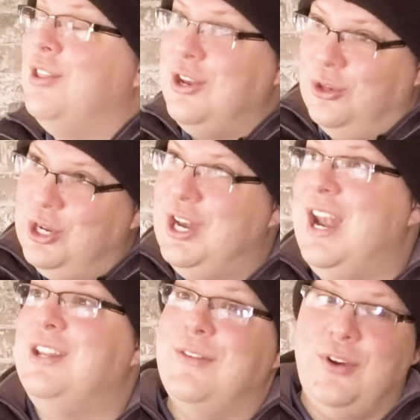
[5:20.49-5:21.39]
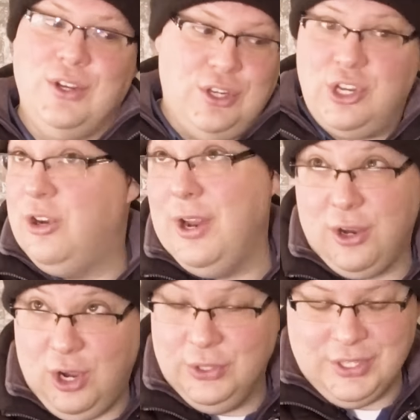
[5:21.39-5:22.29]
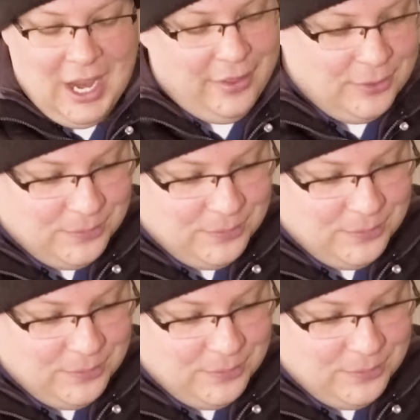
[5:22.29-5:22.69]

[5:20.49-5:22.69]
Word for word: then you're looking at a different generator altogether.